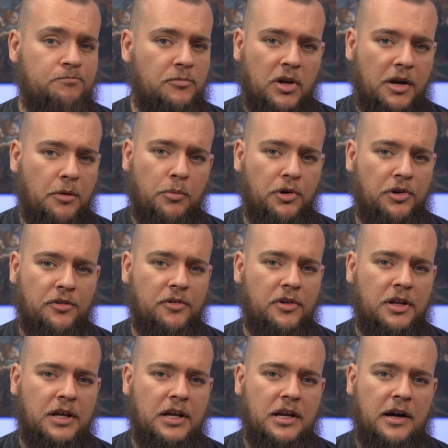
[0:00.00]
I wouldn't.
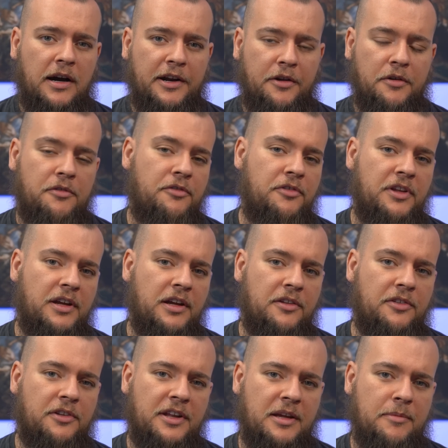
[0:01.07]
I don't think
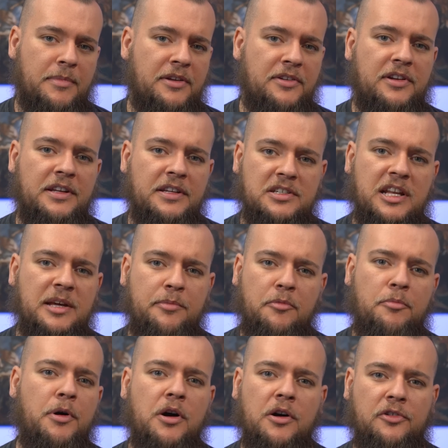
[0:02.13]
that a mentally stable
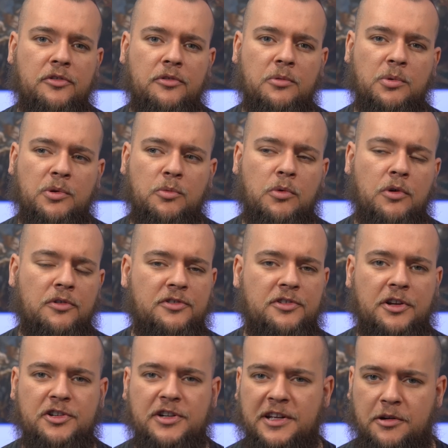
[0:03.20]
person would want
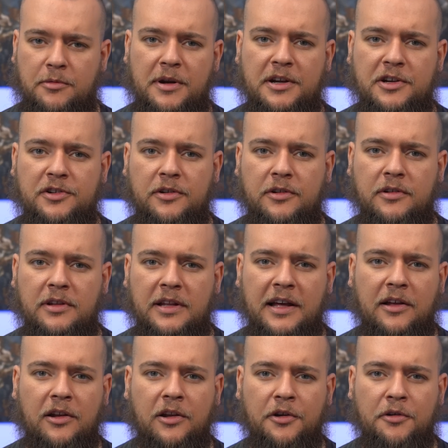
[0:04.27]
such adoration, let
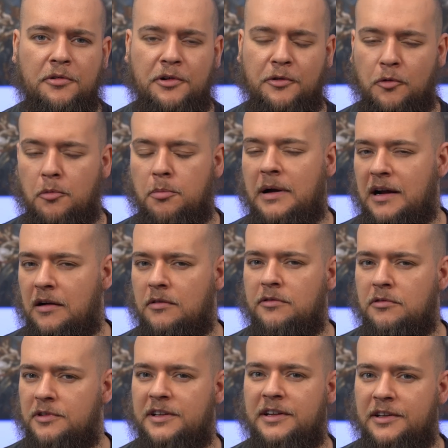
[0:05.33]
alone an
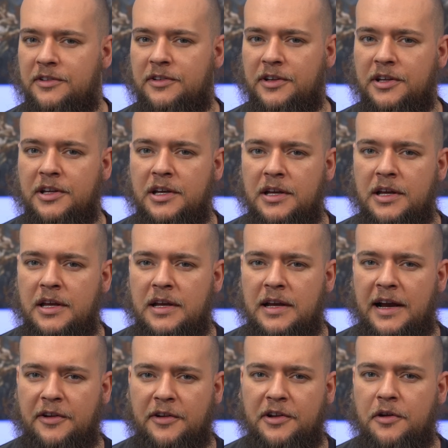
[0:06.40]
all-powerful deity.
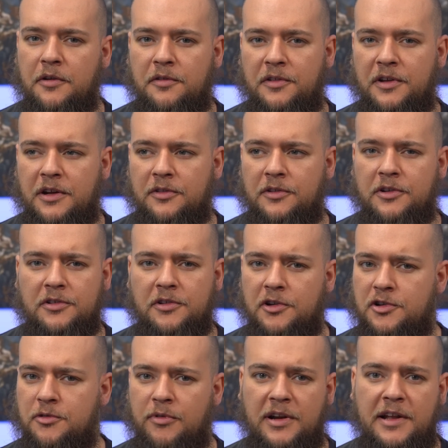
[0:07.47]
And I don't think that
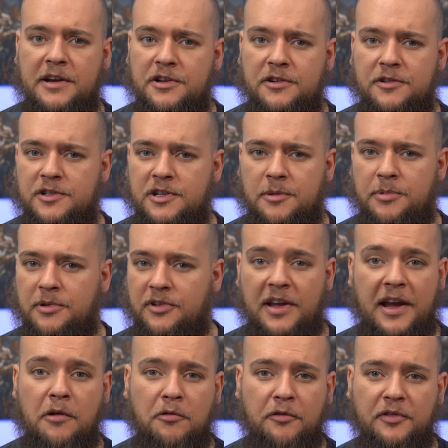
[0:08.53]
such a relationship is
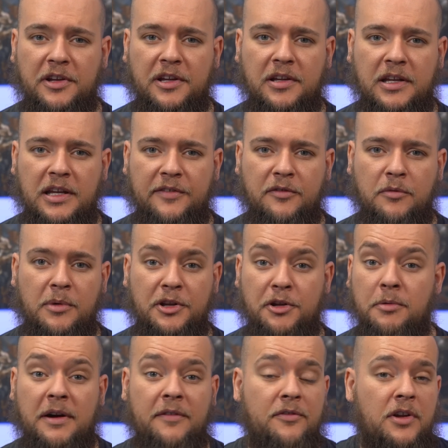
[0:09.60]
healthy, even when you
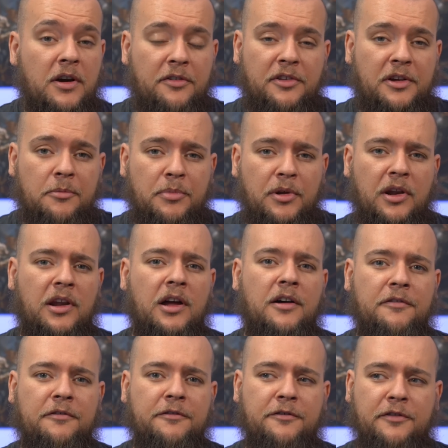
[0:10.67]
have nothing but
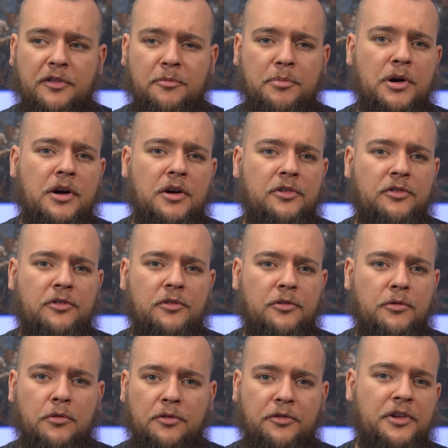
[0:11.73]
love for the person
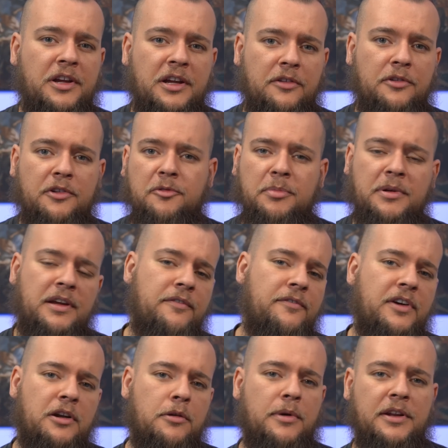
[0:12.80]
or thing that's being
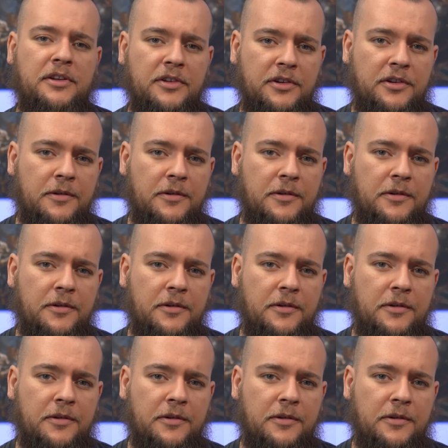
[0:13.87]
venerated.